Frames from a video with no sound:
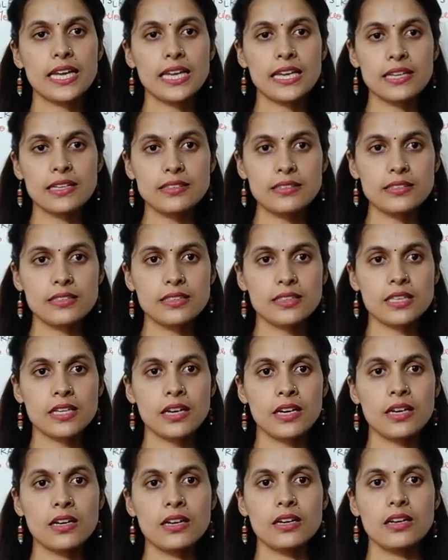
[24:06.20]
is
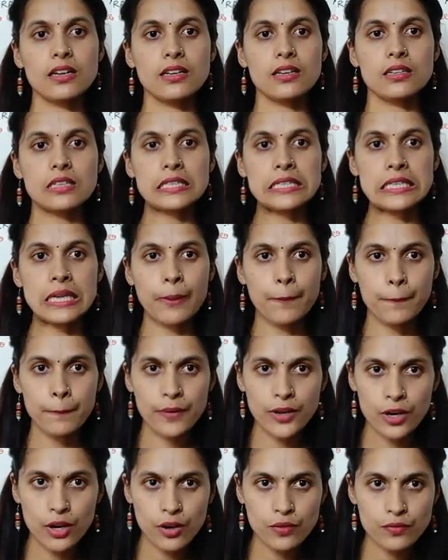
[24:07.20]
the
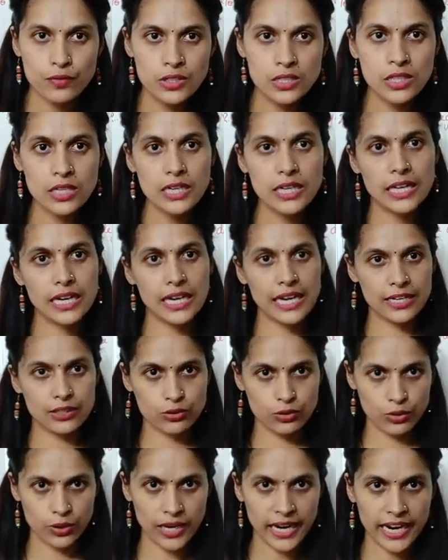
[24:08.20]
number of the
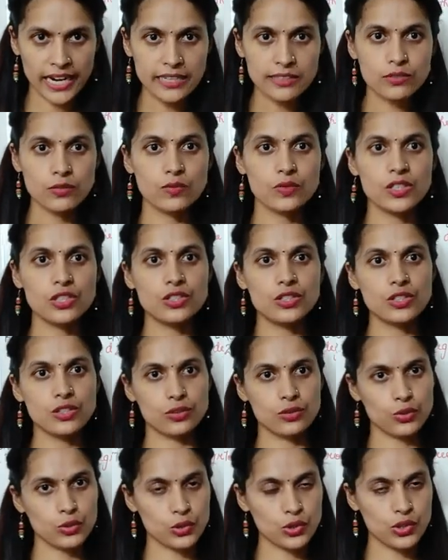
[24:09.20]
electrolytes which
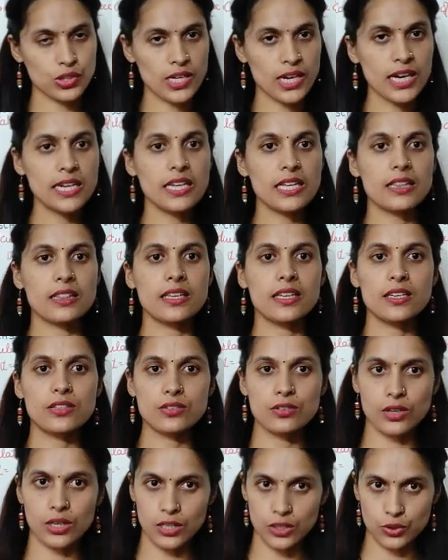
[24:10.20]
dissociate in their
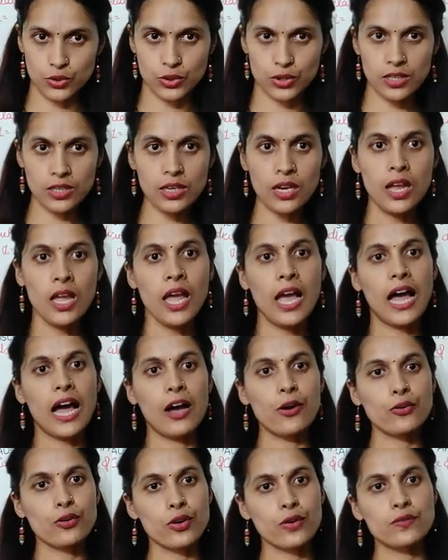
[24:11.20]
solution
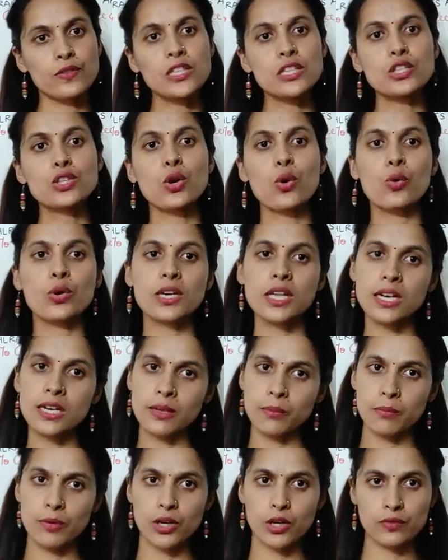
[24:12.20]
out of the total
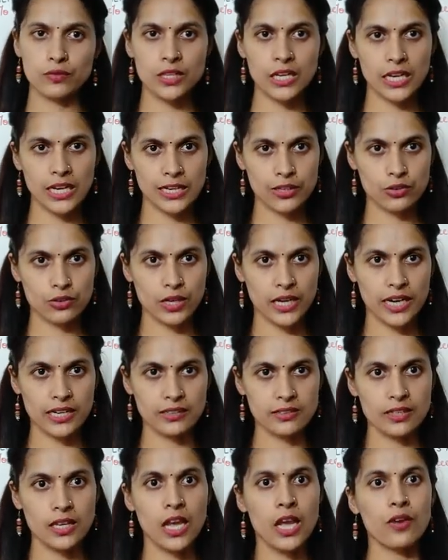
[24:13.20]
number of the
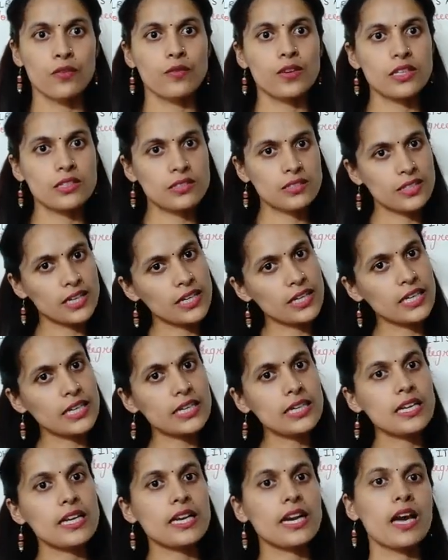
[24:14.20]
electrolytes. We
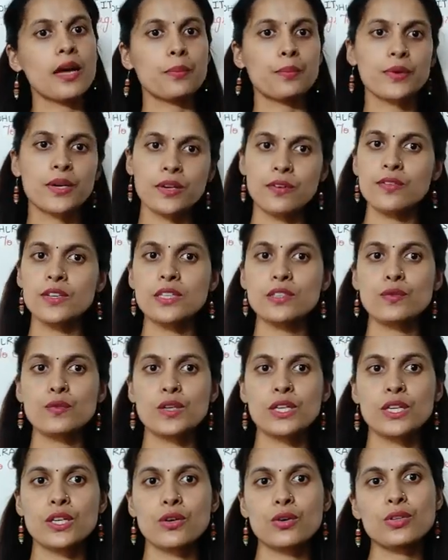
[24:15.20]
studied in our previous
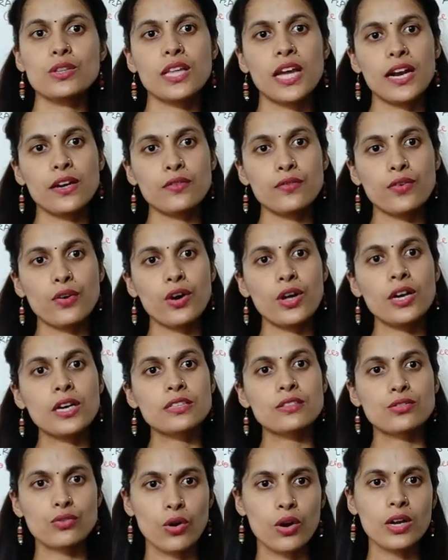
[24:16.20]
video that for
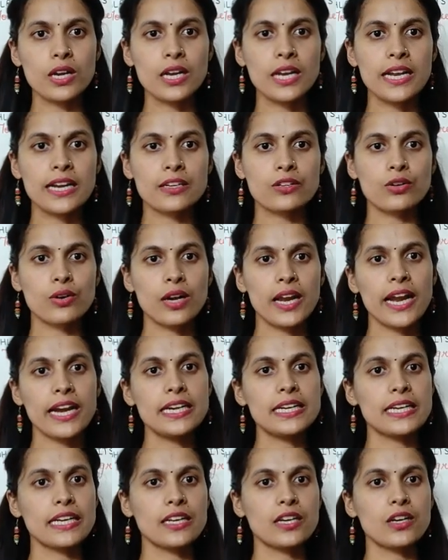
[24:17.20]
strong
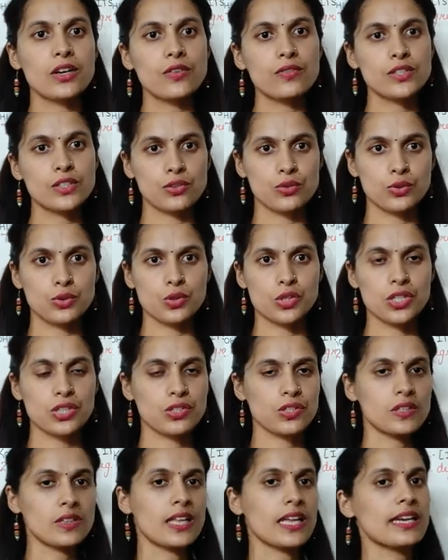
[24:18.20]
electrolyte, degree of
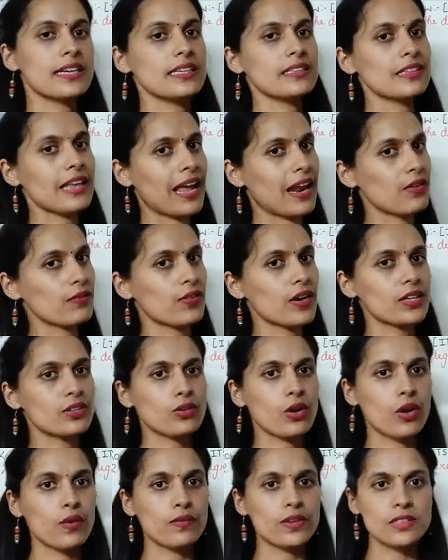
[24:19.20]
dissociation, that is alpha, is
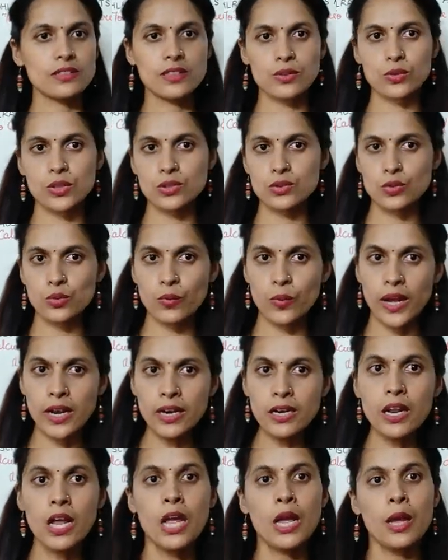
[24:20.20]
always equals to 1,